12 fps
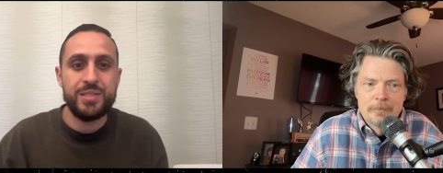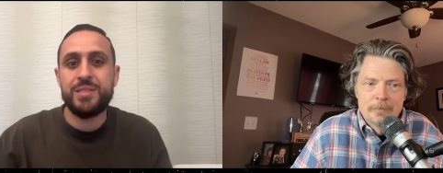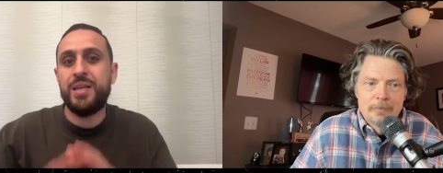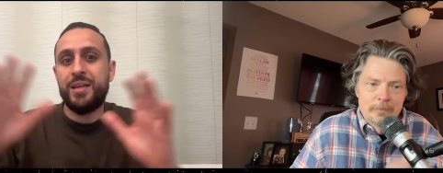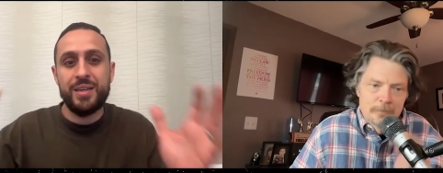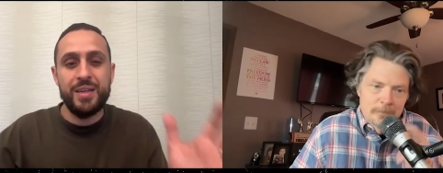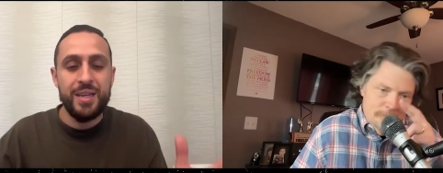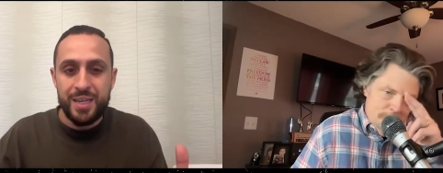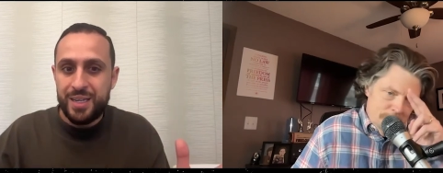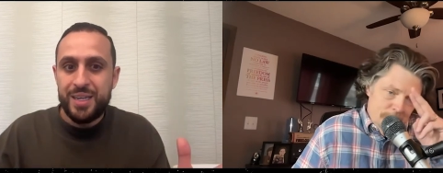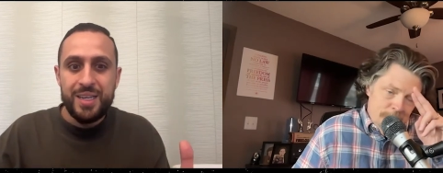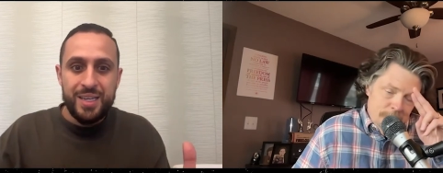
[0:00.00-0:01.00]
Speaker 1: It's like
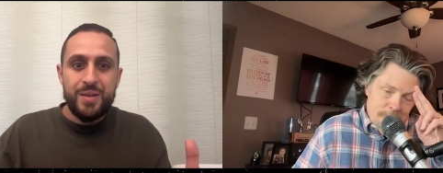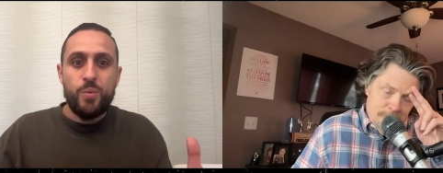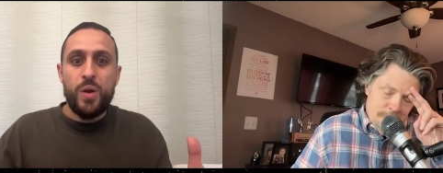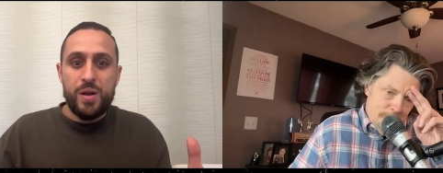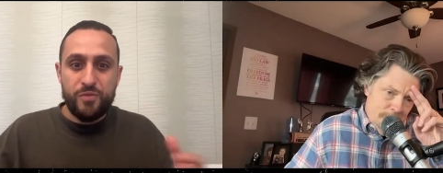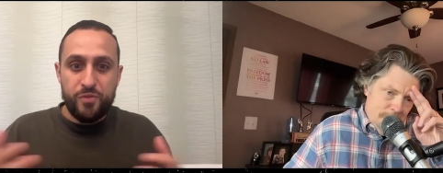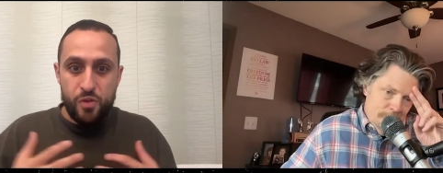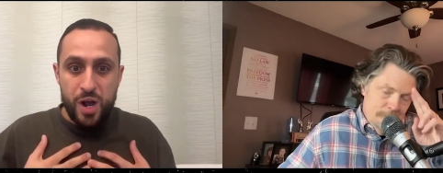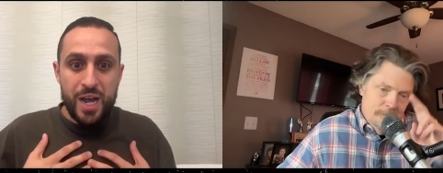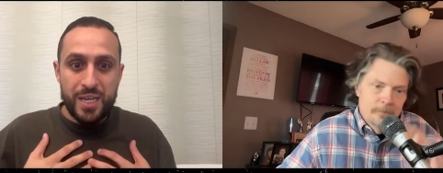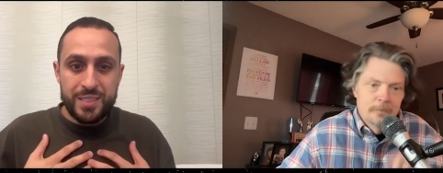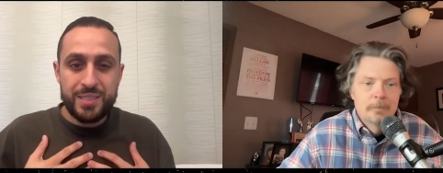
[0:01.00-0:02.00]
where for
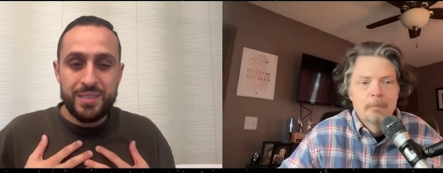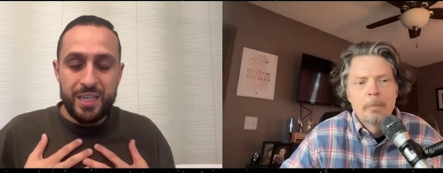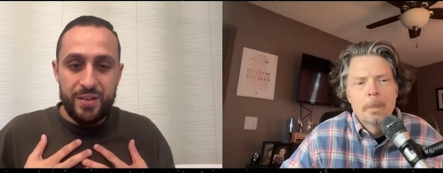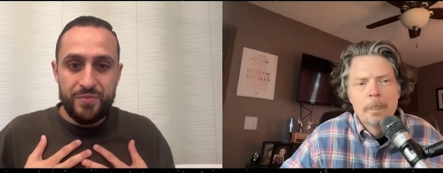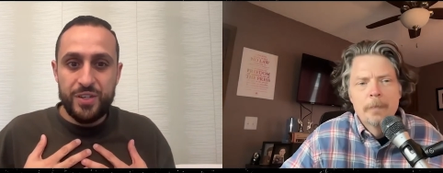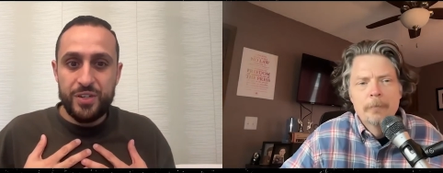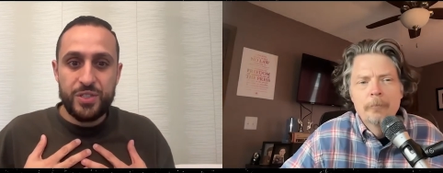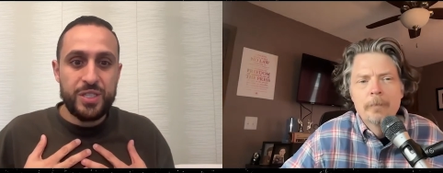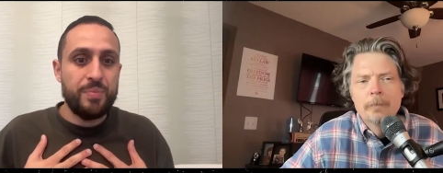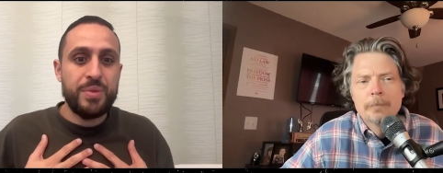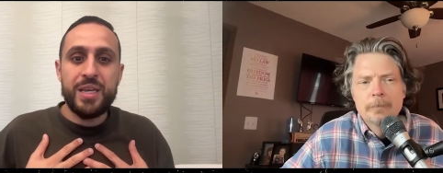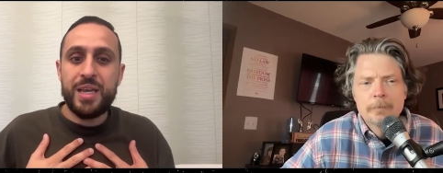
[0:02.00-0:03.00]
us, if there's
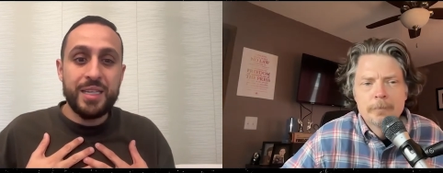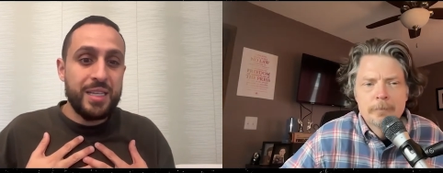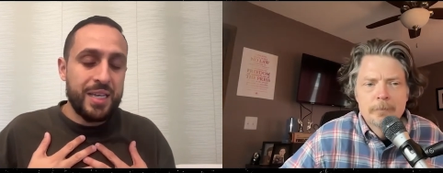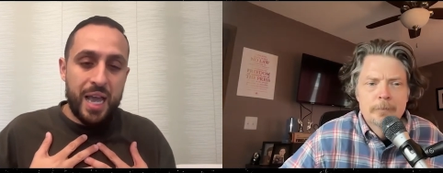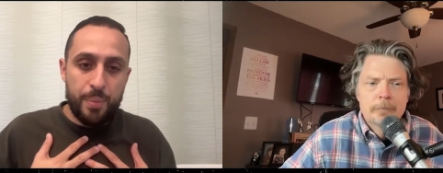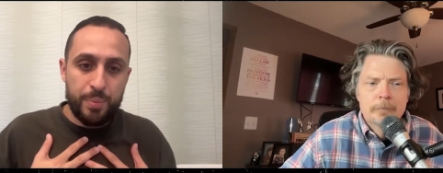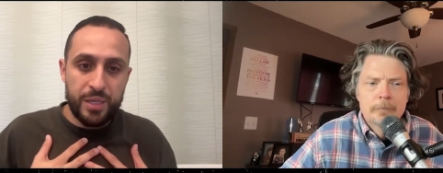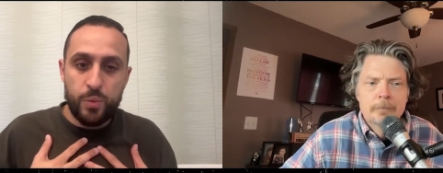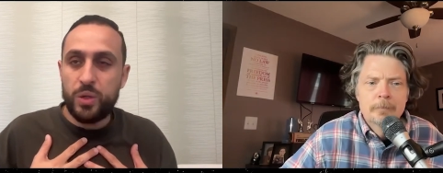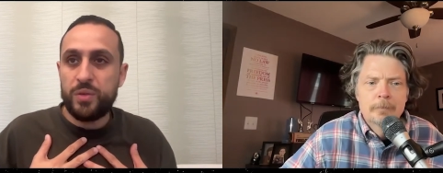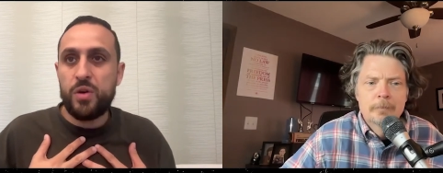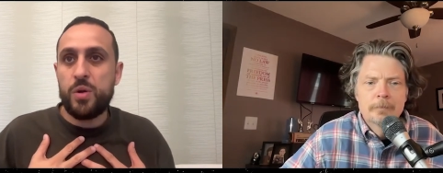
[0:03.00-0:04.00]
something, anything happening in one